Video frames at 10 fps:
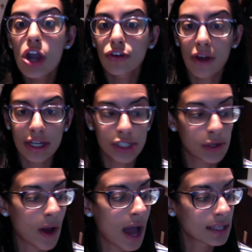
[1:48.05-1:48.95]

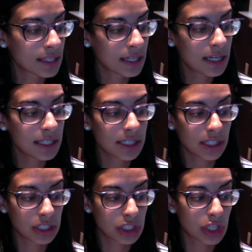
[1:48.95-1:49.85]
grandiosity,
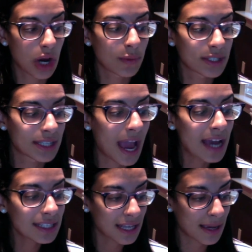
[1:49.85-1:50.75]
concern with
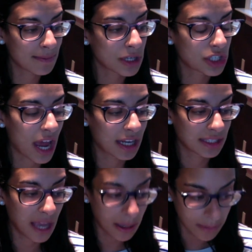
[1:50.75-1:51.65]
status, image, and
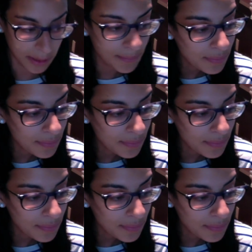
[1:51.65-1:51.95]
intent.